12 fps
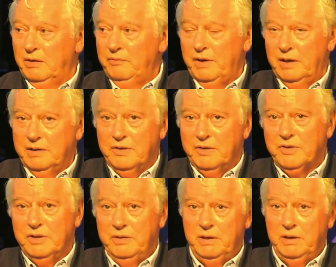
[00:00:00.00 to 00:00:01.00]
In fact,
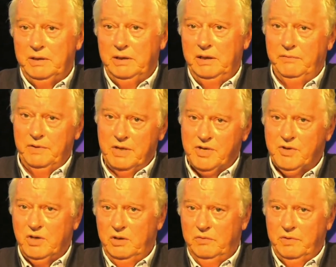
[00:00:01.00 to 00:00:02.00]
actually, when he first
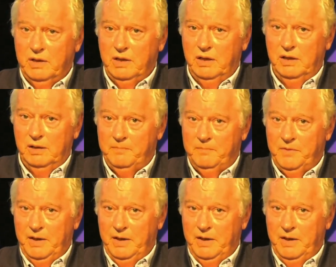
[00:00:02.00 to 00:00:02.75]
drove the car